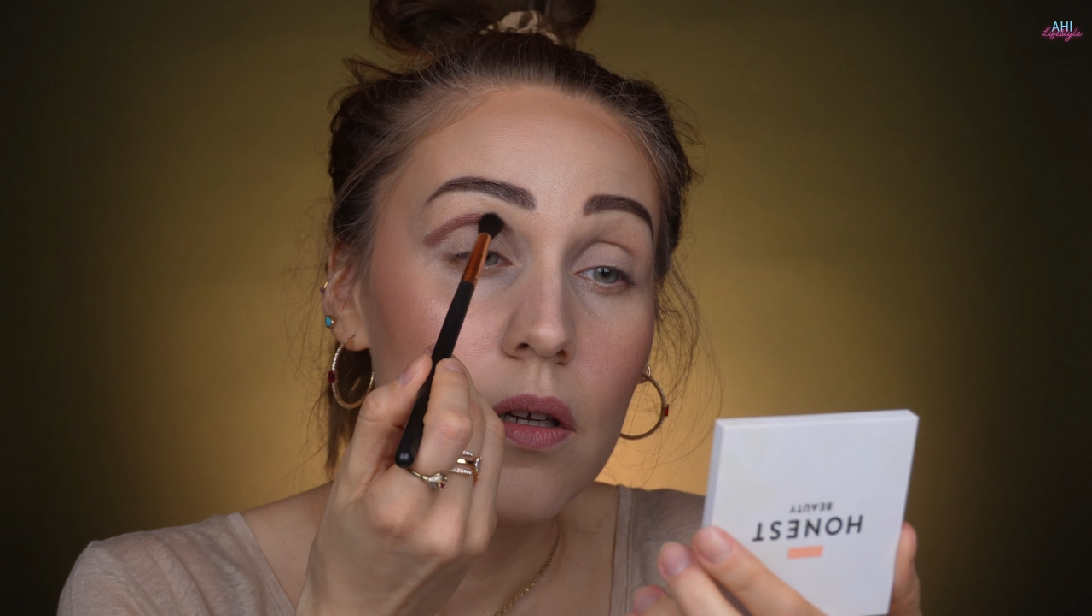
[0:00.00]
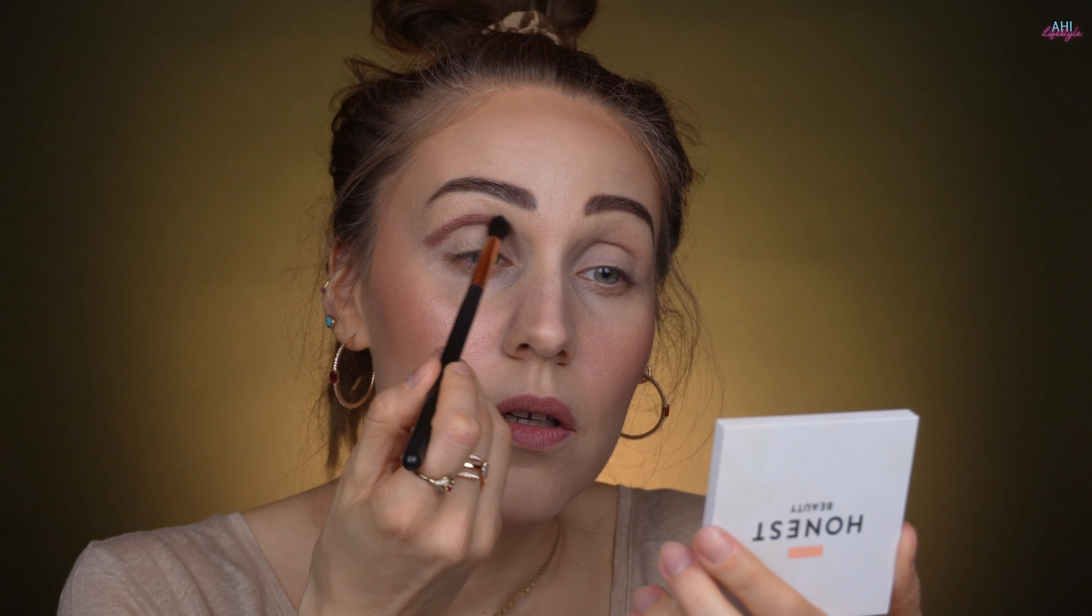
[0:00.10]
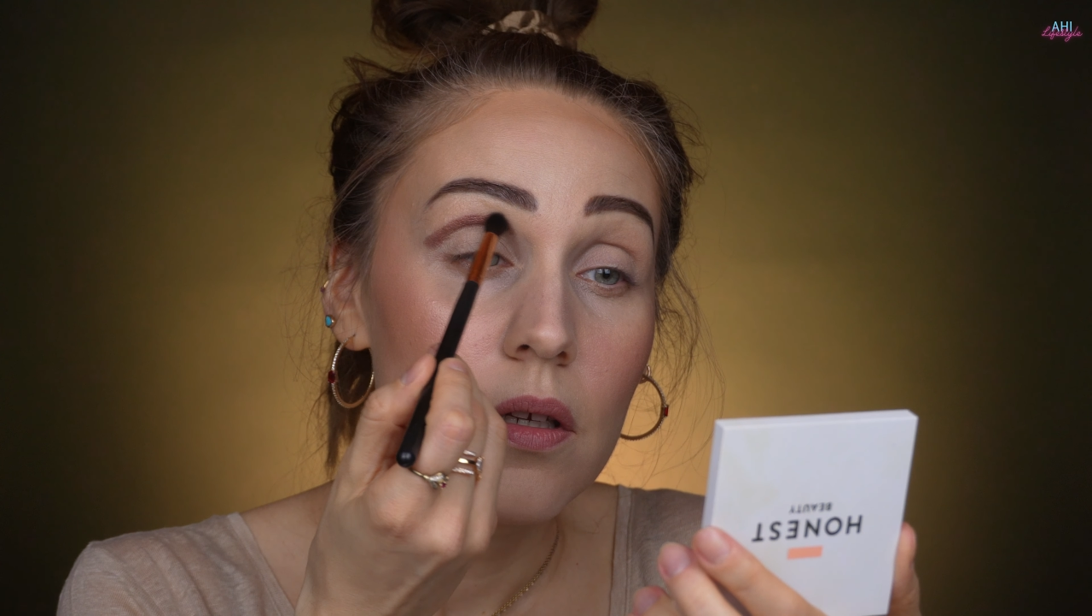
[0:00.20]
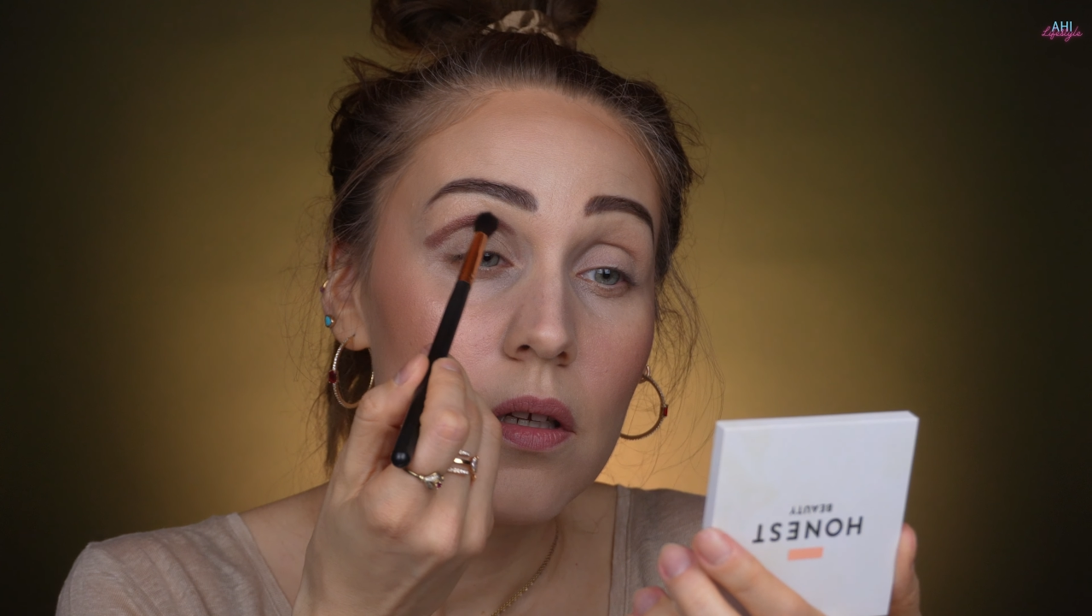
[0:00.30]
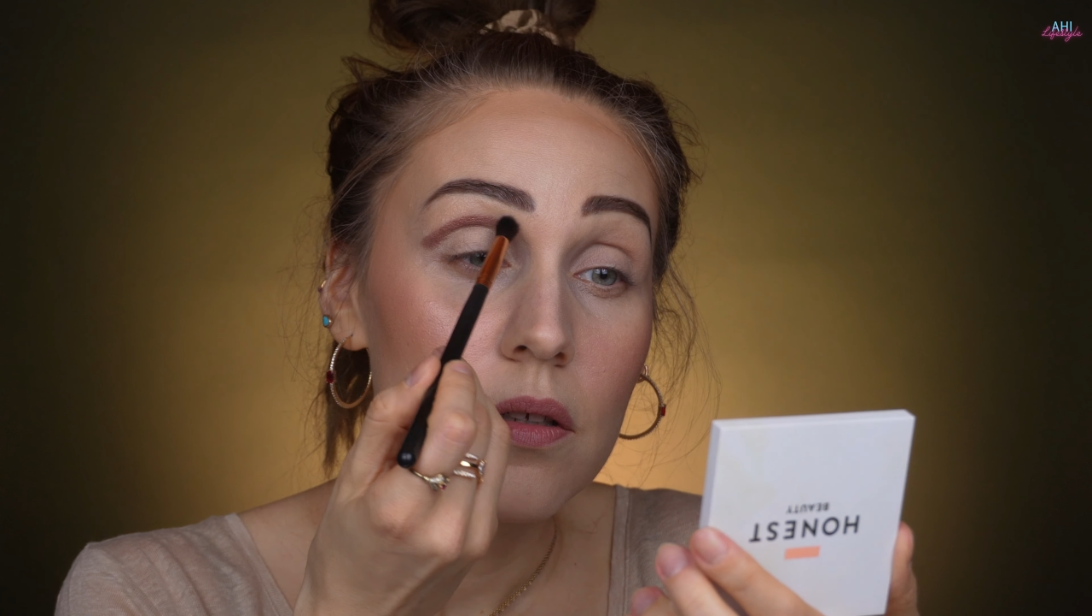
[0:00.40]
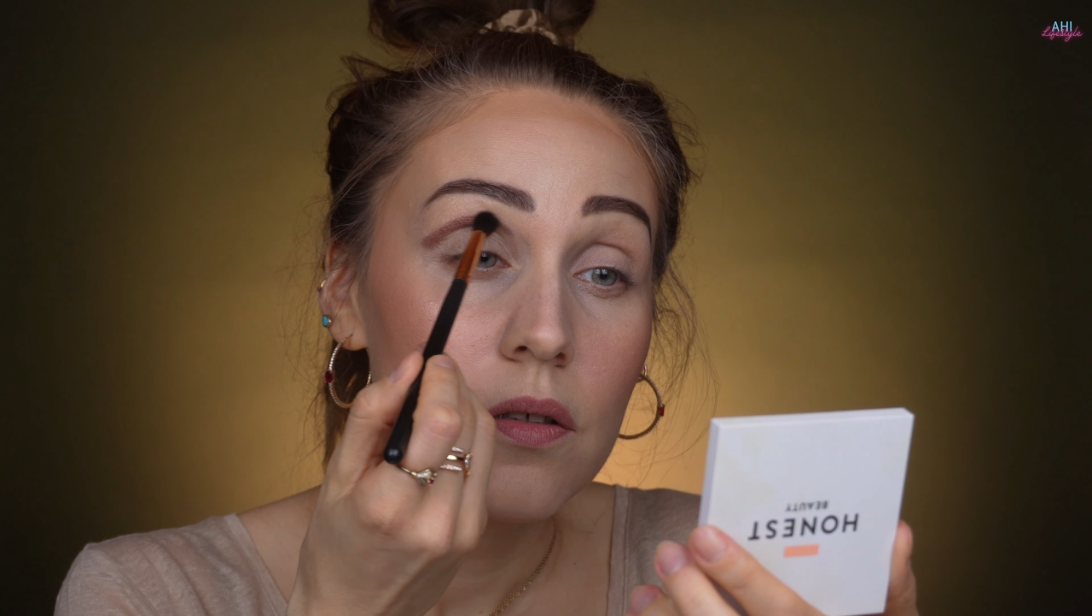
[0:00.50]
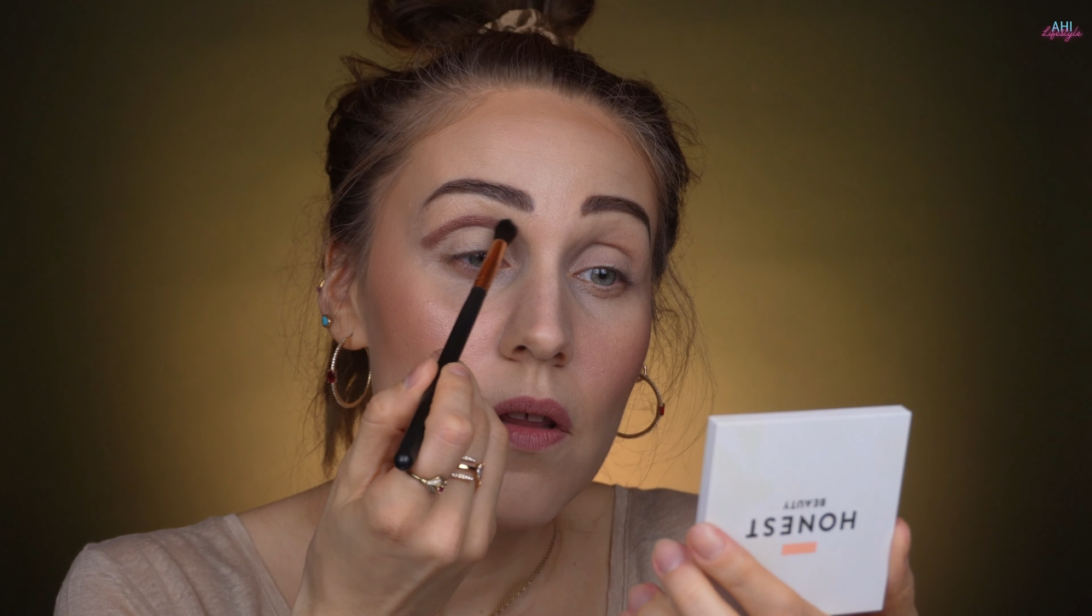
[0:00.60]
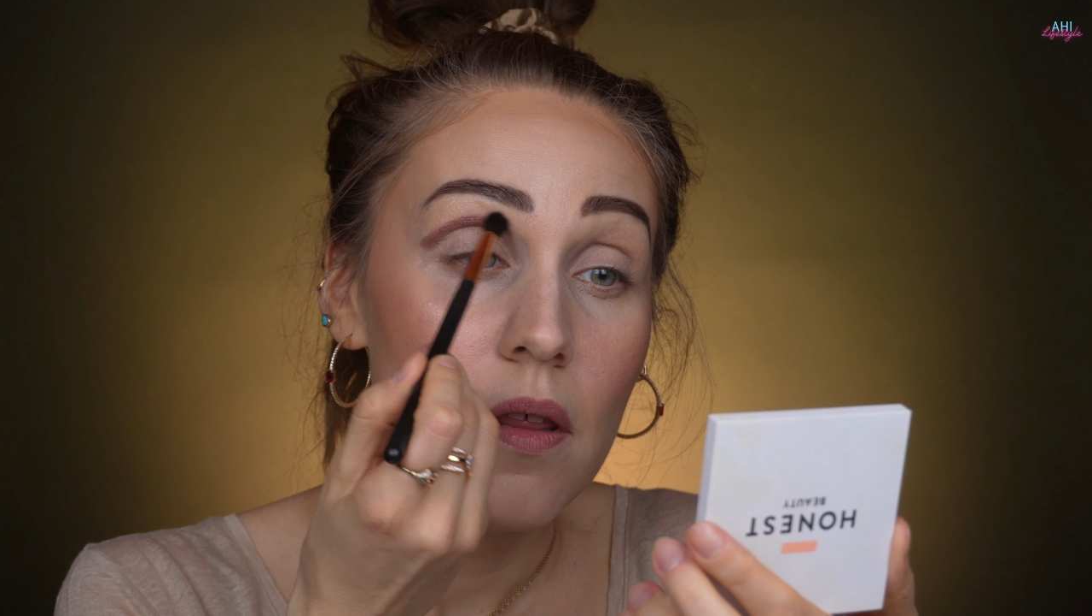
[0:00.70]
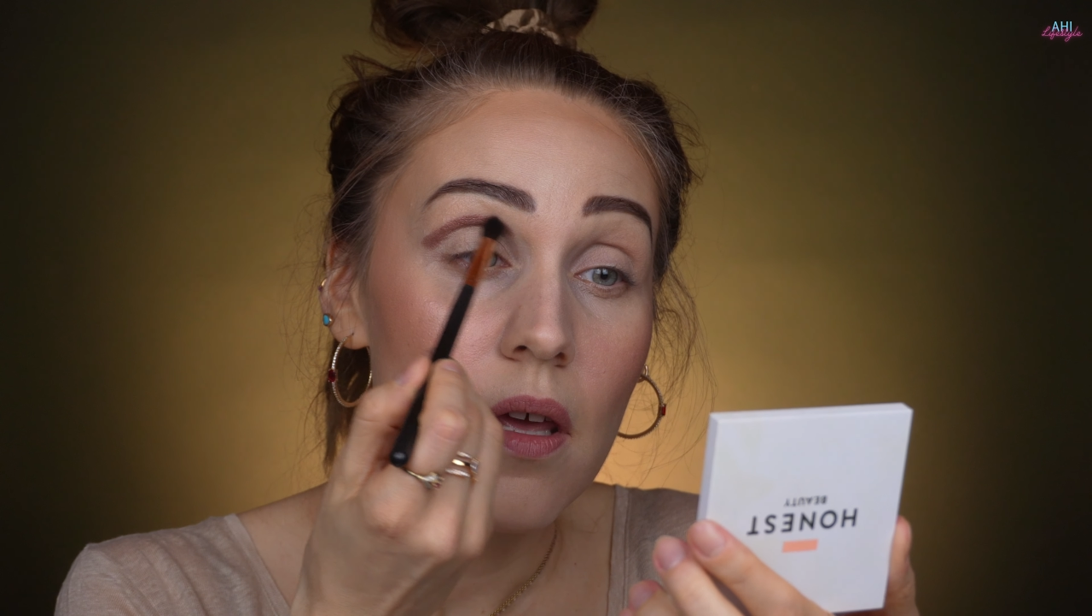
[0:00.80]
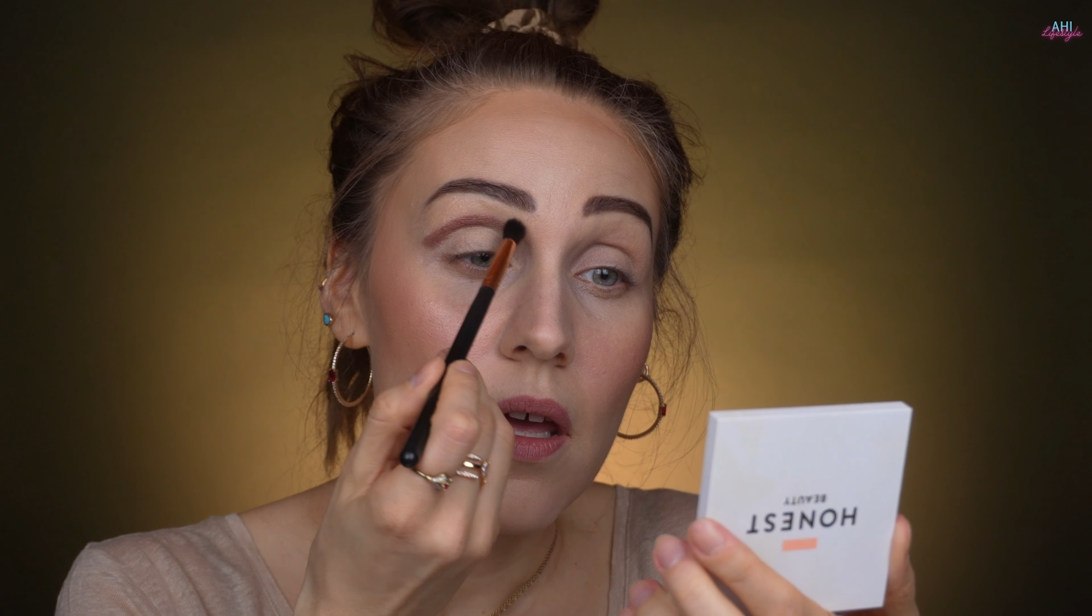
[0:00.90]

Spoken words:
here to the